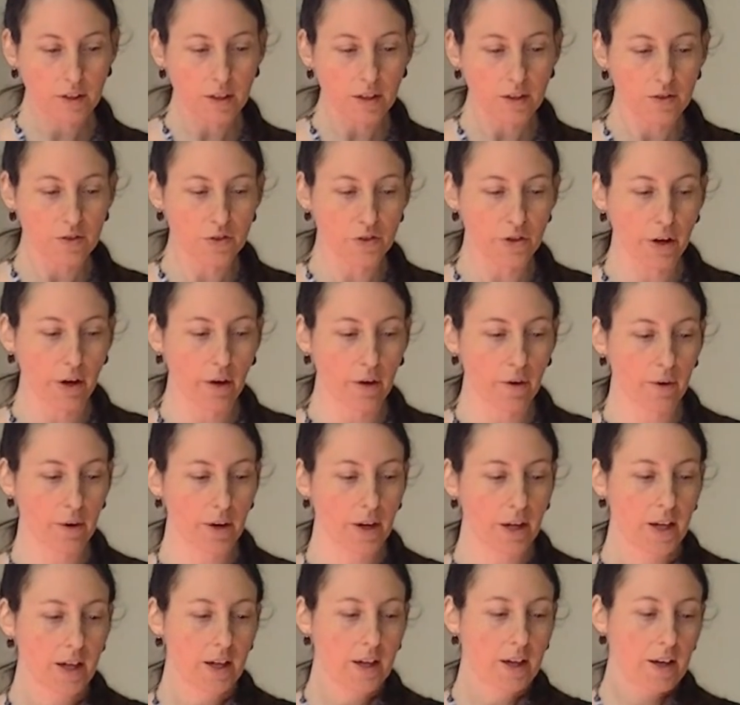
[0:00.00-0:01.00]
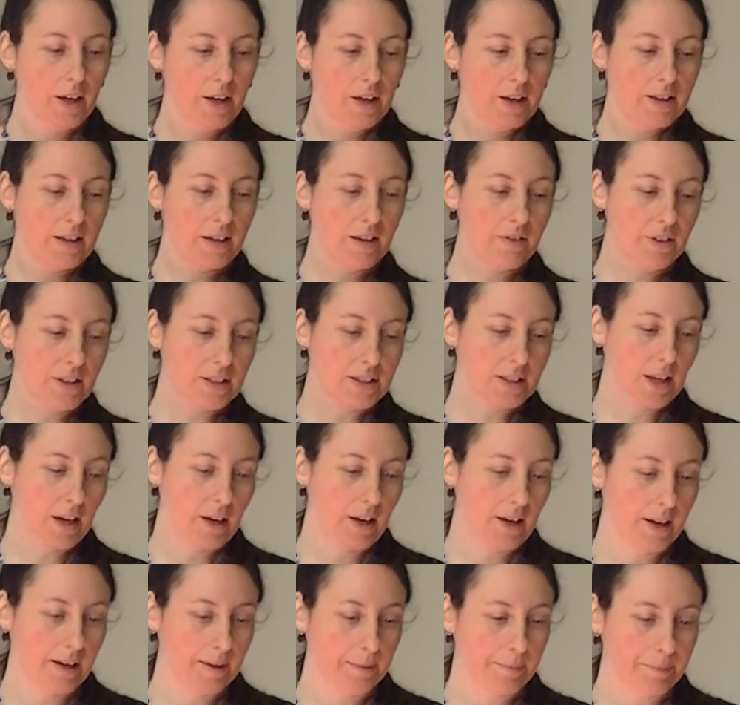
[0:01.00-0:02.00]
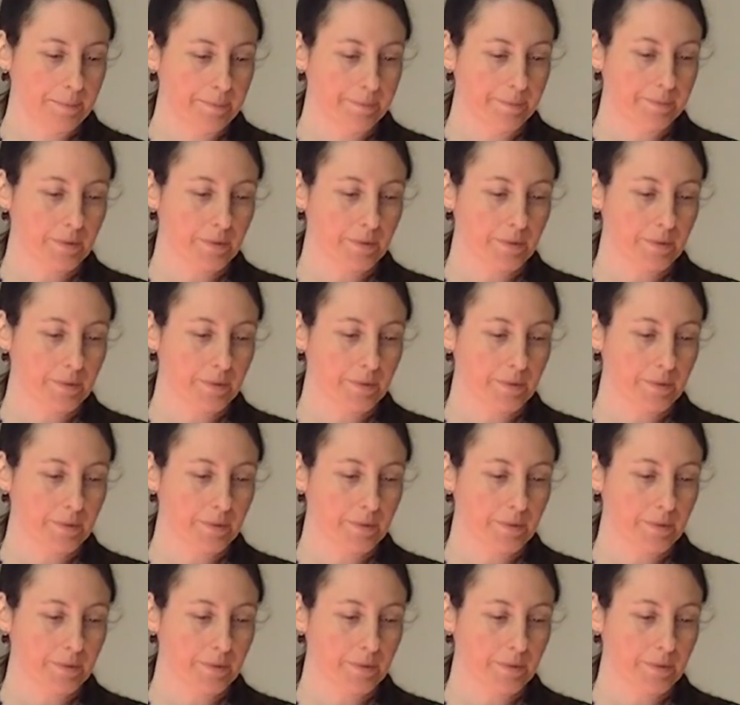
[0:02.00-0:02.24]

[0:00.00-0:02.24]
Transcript: So give it time.